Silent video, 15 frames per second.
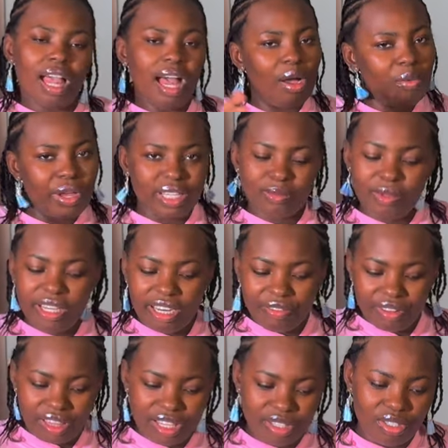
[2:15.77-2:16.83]
I will explain
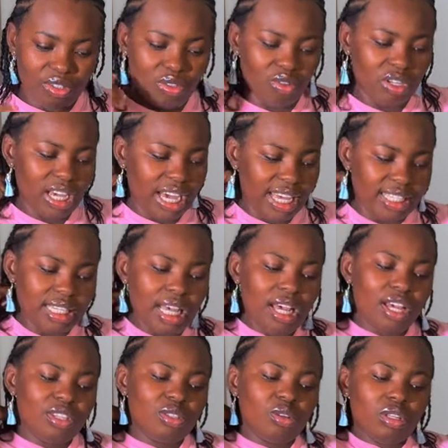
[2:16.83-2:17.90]
everything to you guys.
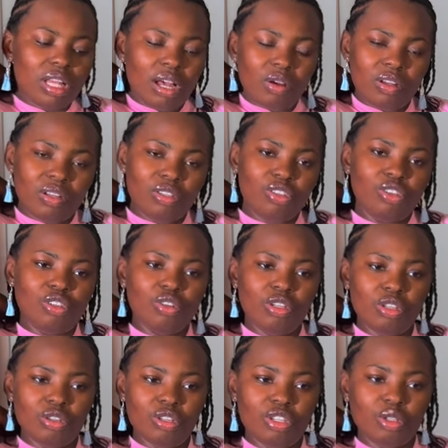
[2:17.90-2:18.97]
So now, you
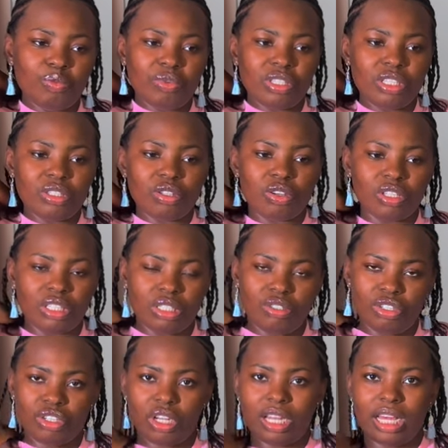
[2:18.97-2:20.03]
know, you need to put into
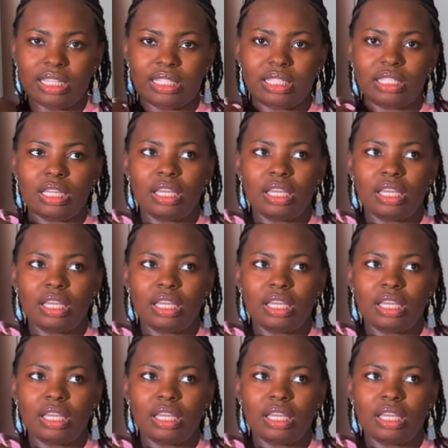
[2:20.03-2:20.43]
consideration that